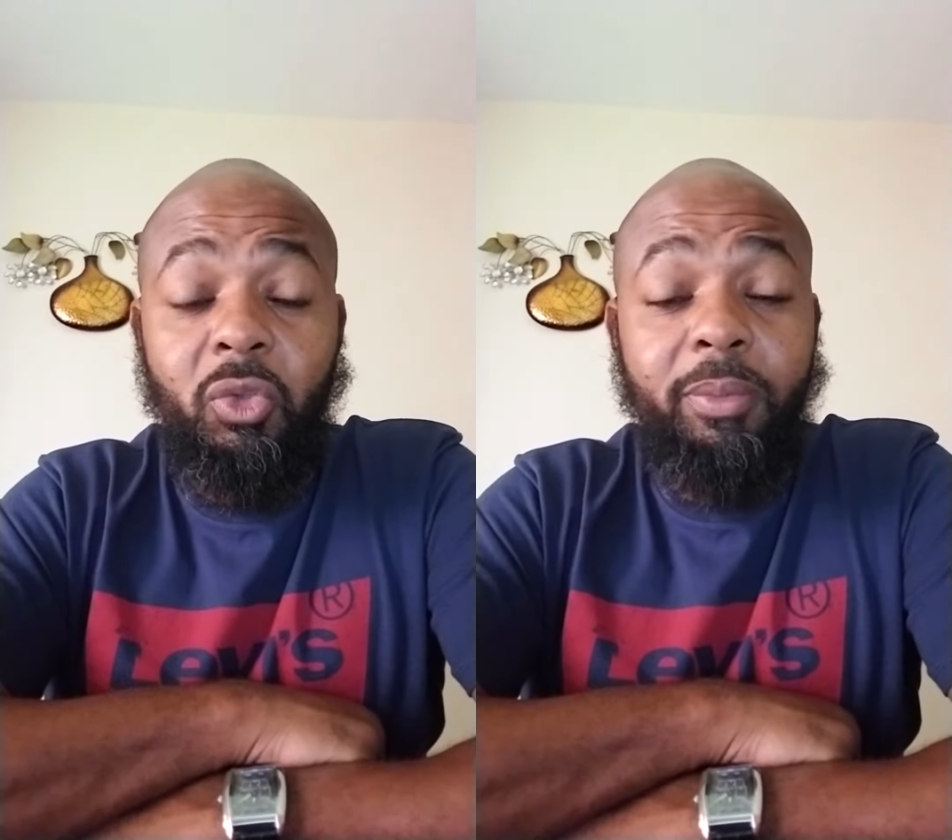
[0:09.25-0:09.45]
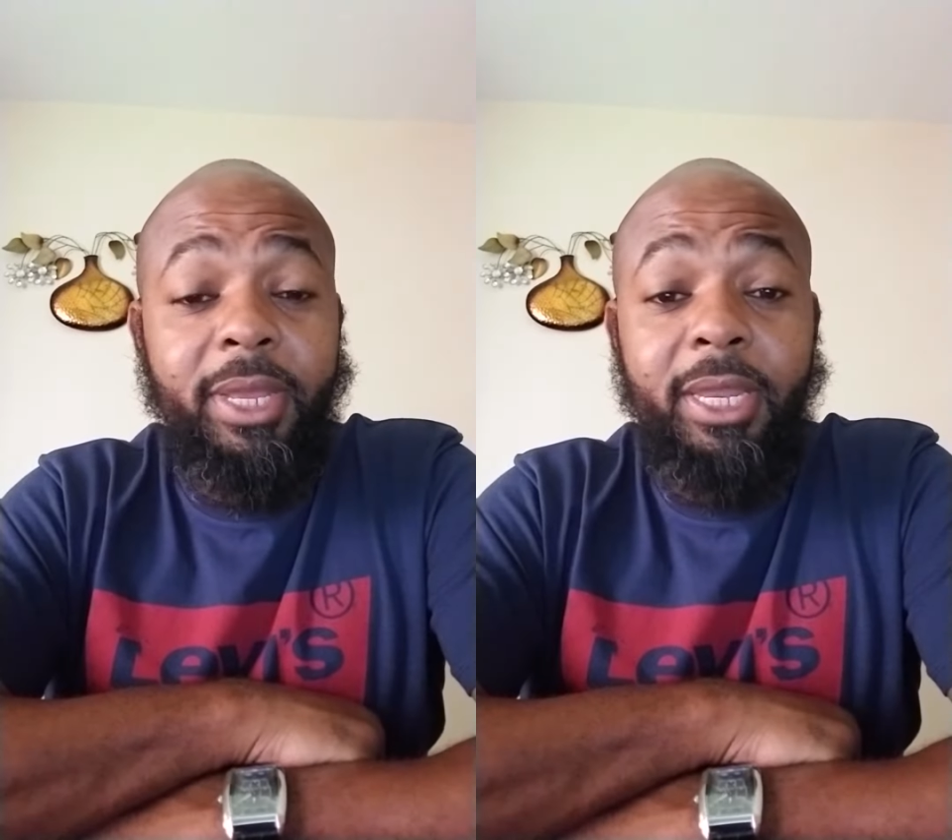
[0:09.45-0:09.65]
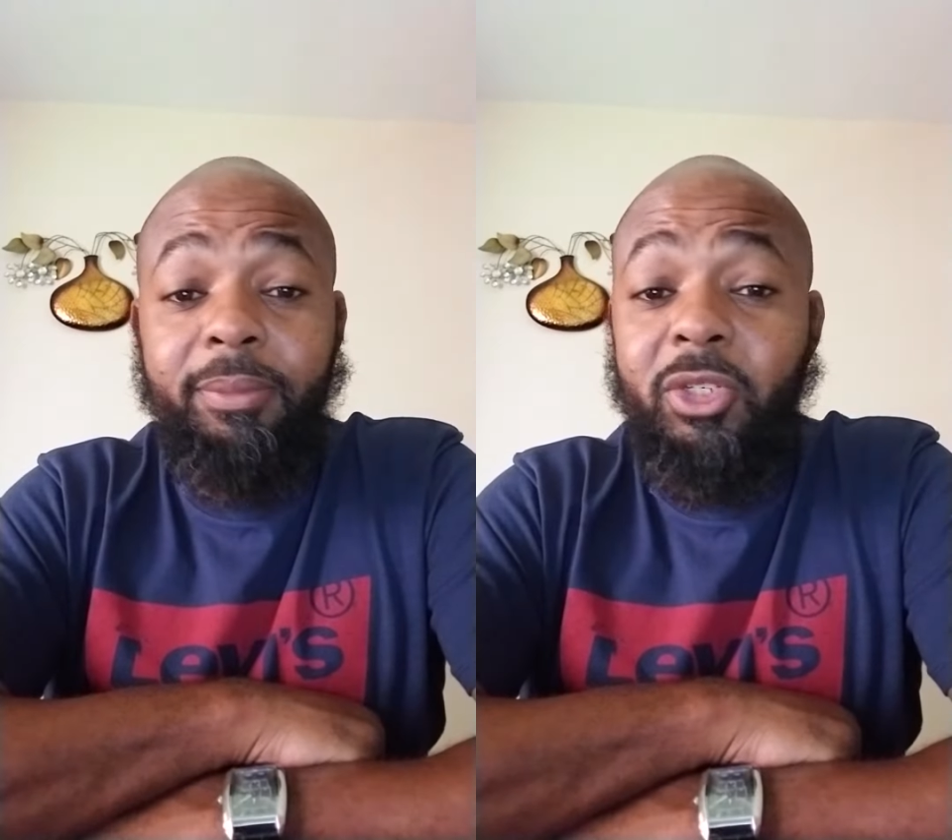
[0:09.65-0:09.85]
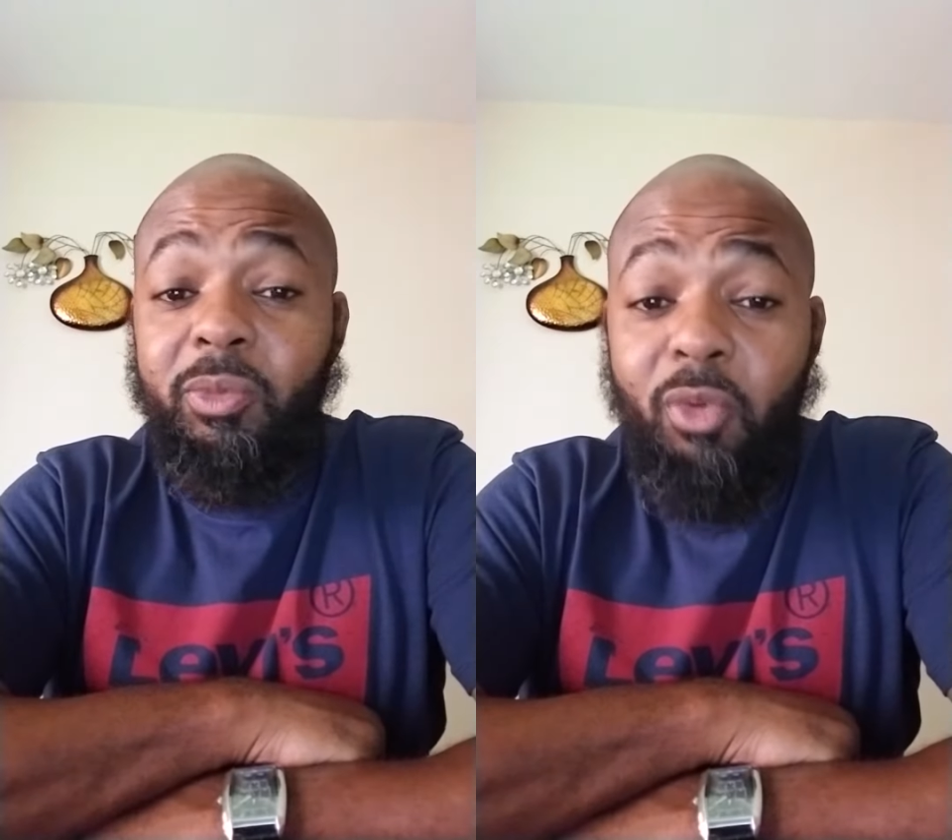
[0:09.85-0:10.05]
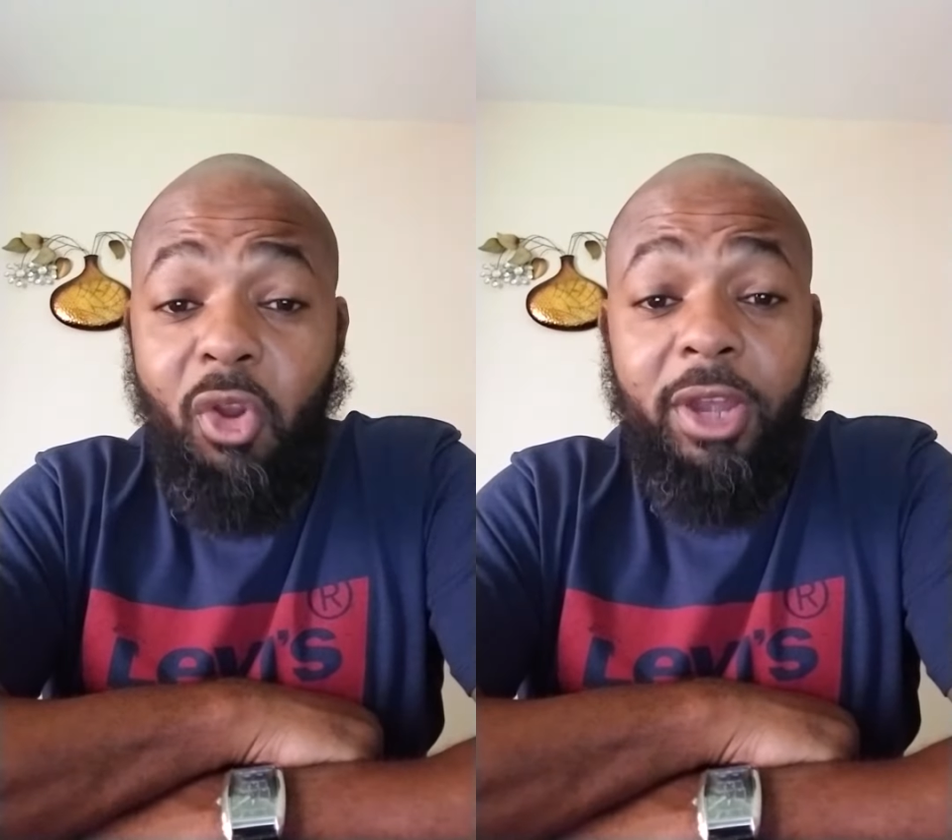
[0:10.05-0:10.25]
My name is
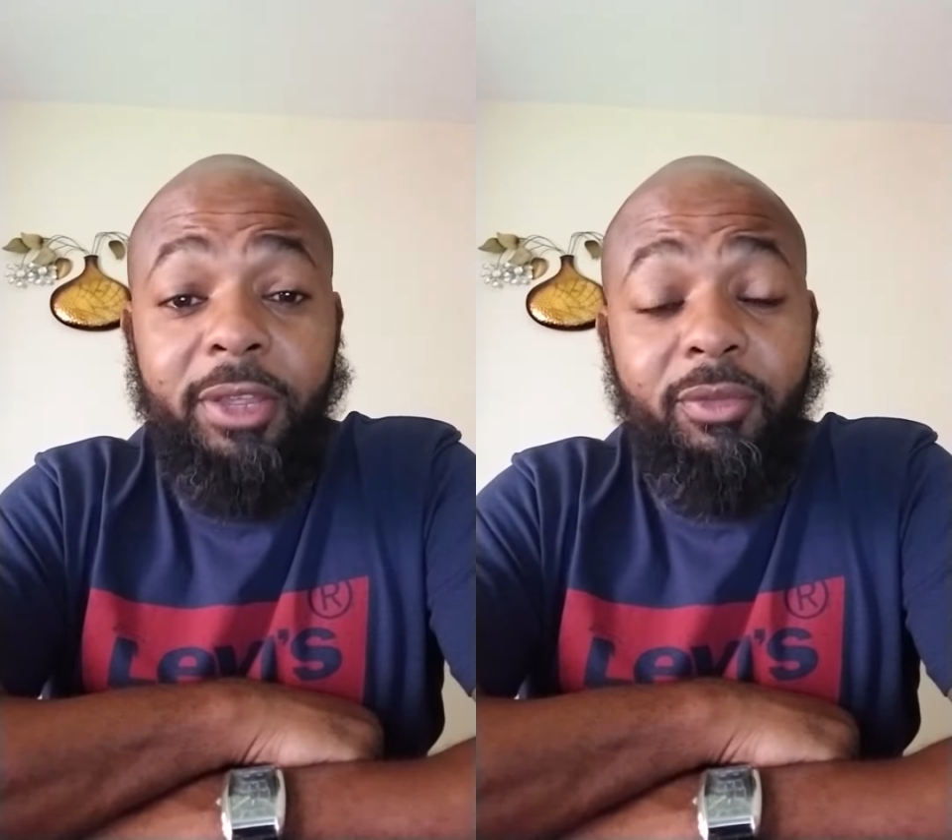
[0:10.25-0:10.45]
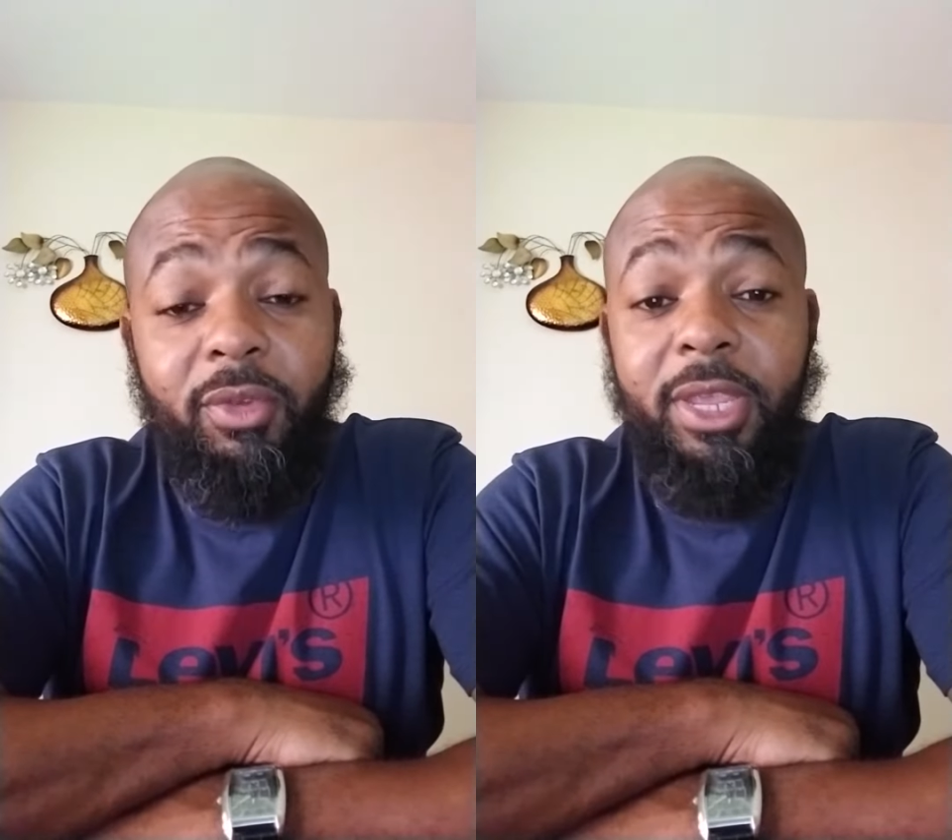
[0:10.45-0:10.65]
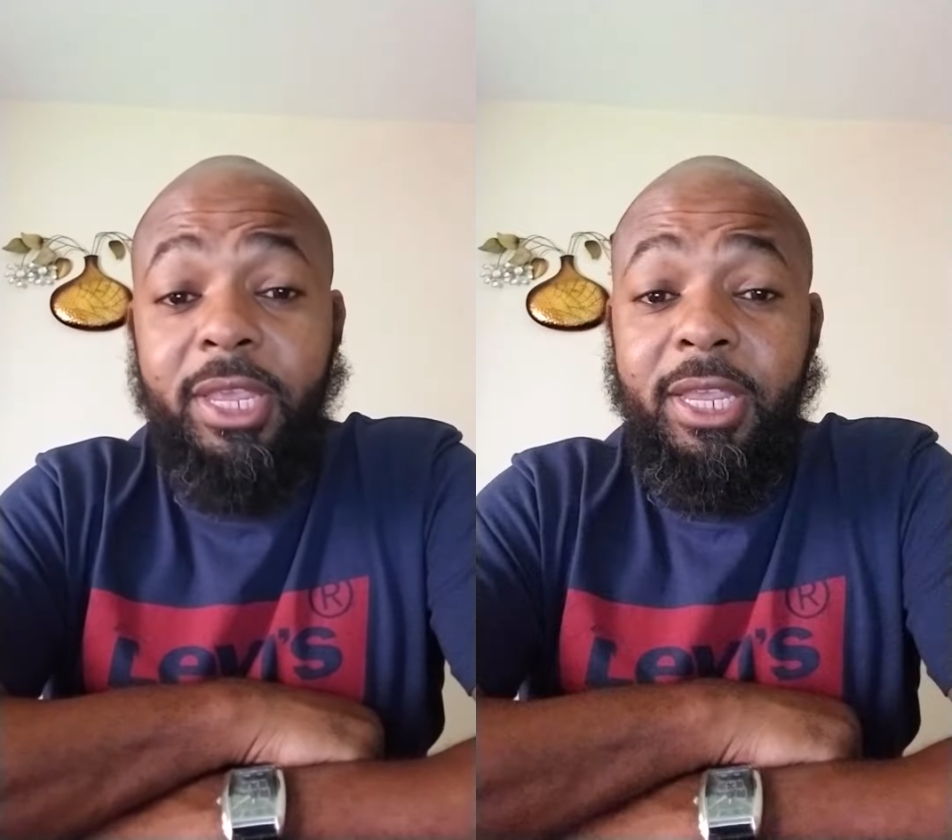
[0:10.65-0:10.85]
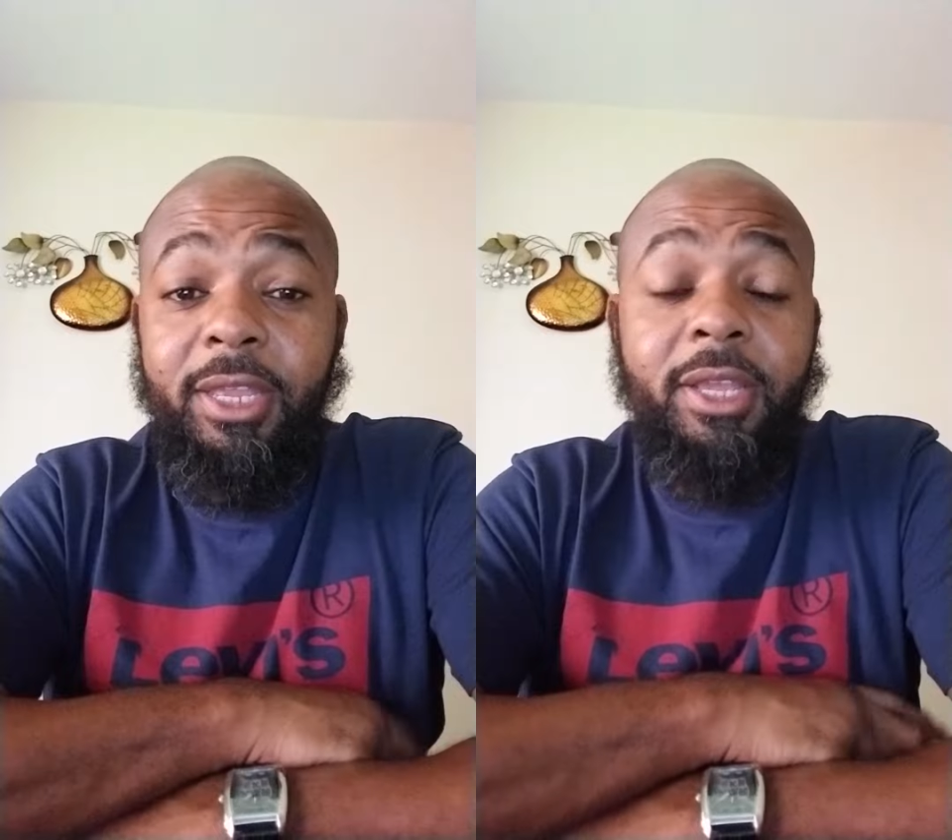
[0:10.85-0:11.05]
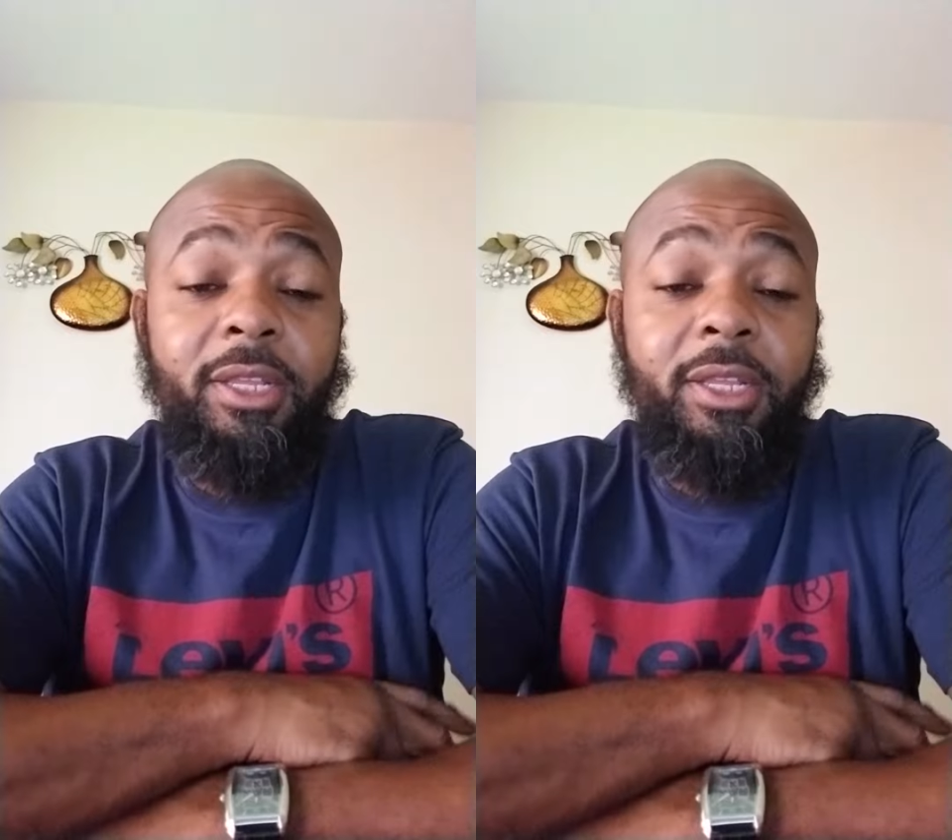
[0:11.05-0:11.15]
Marlon Reid